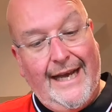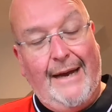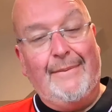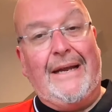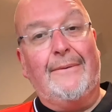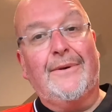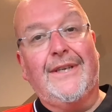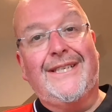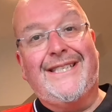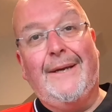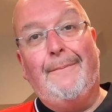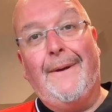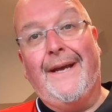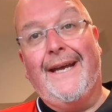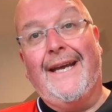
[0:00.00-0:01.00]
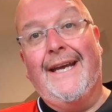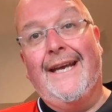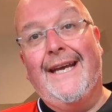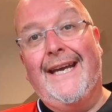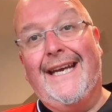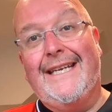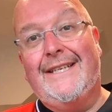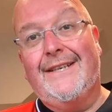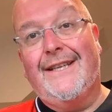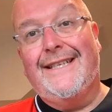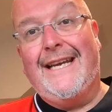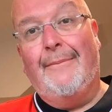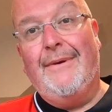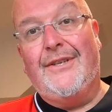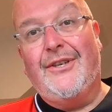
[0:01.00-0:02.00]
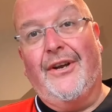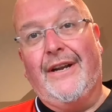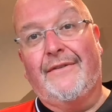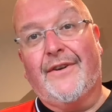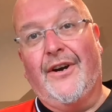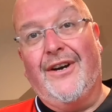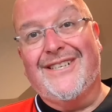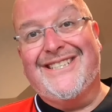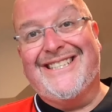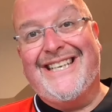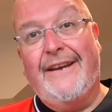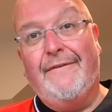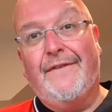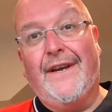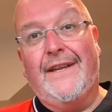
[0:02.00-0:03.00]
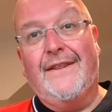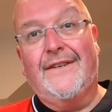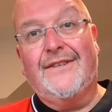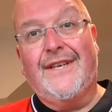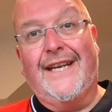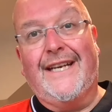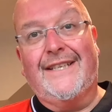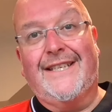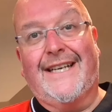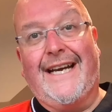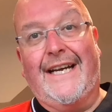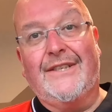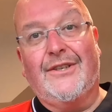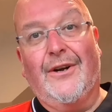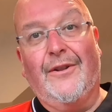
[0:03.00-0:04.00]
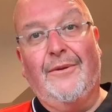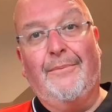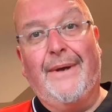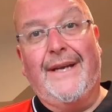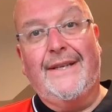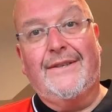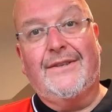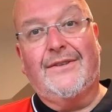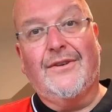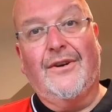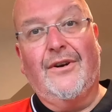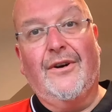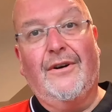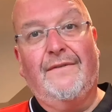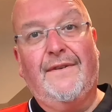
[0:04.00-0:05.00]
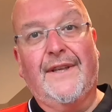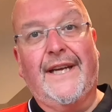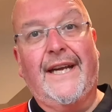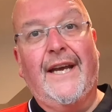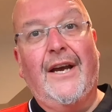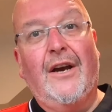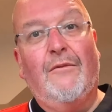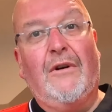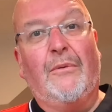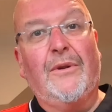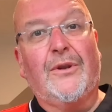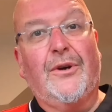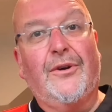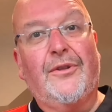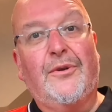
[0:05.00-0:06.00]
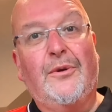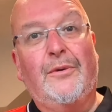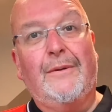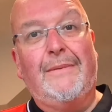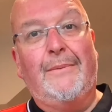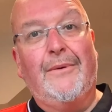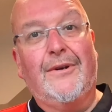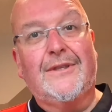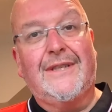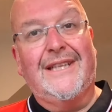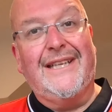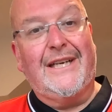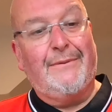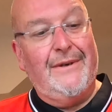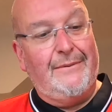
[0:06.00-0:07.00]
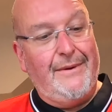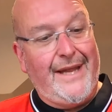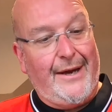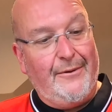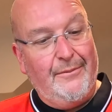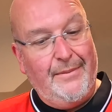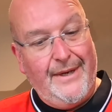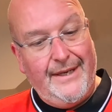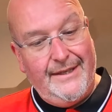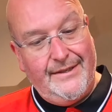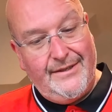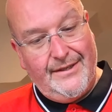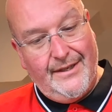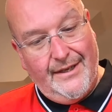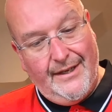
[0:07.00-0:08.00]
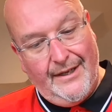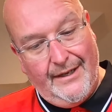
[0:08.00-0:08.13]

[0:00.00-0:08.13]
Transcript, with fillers: I'm now going to tip it into the demijohn. I've got a sieve in the sink to catch all the bits, so hopefully what we'll go through will be mostly liquid without bits.